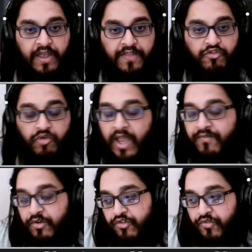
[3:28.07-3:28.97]
and the
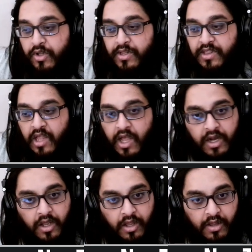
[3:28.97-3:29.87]
drivers for a
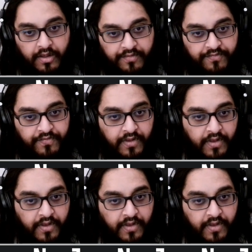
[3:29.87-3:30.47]
lot of